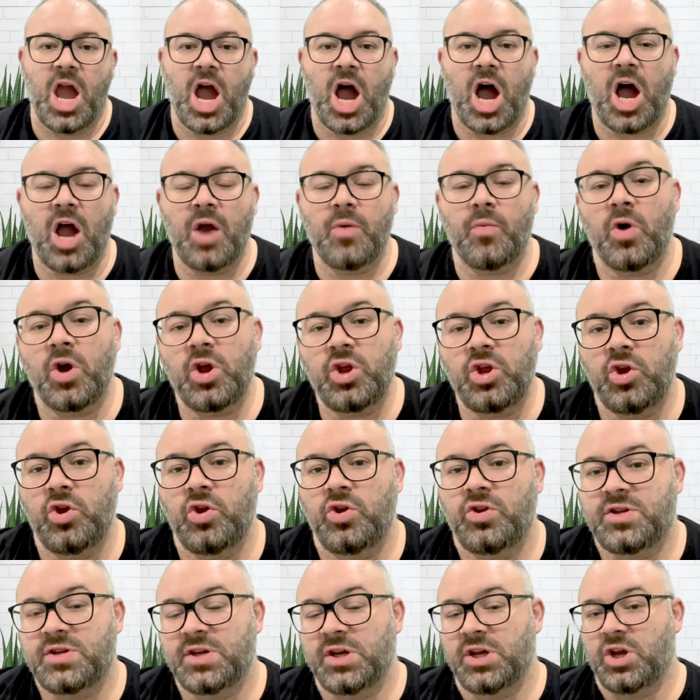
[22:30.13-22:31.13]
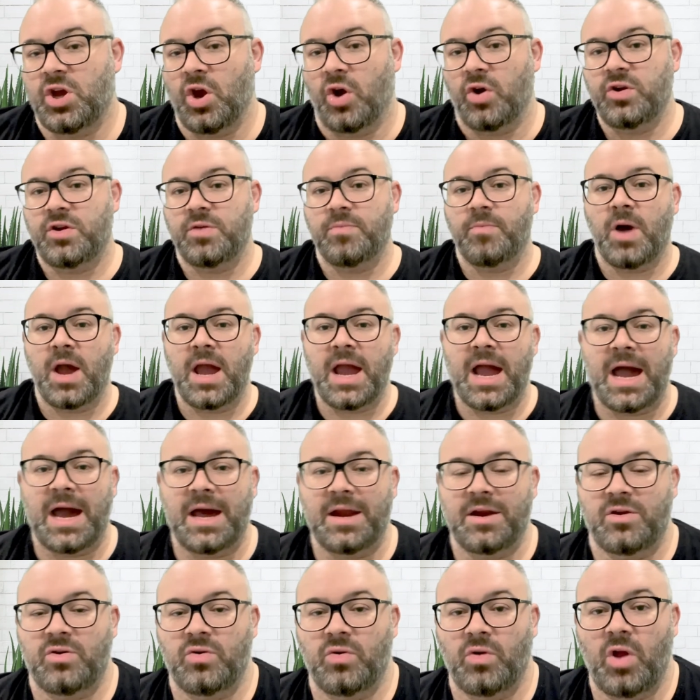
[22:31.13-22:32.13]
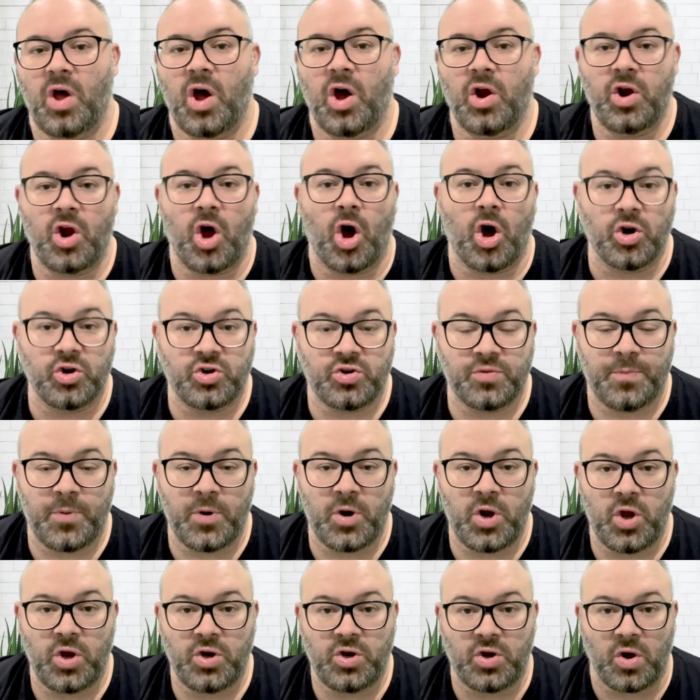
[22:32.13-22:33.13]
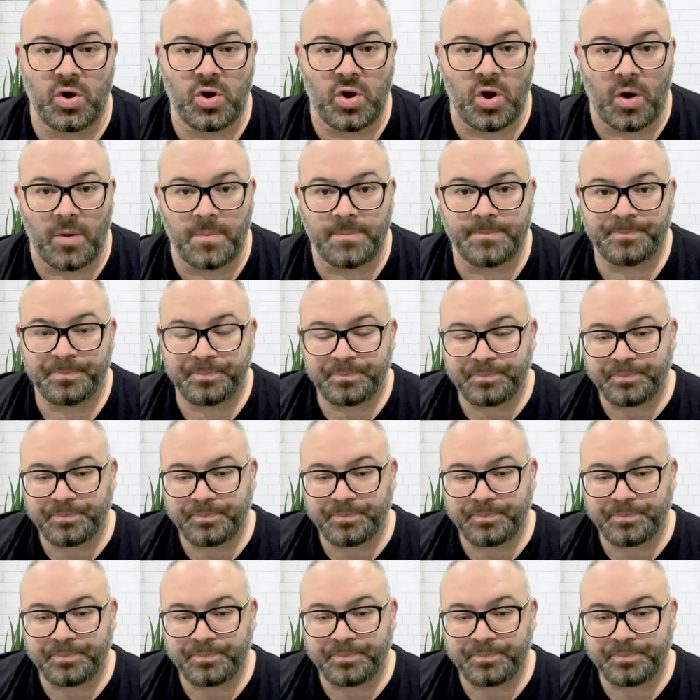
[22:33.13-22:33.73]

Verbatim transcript: I want you to go to my article on entrepreneur.com.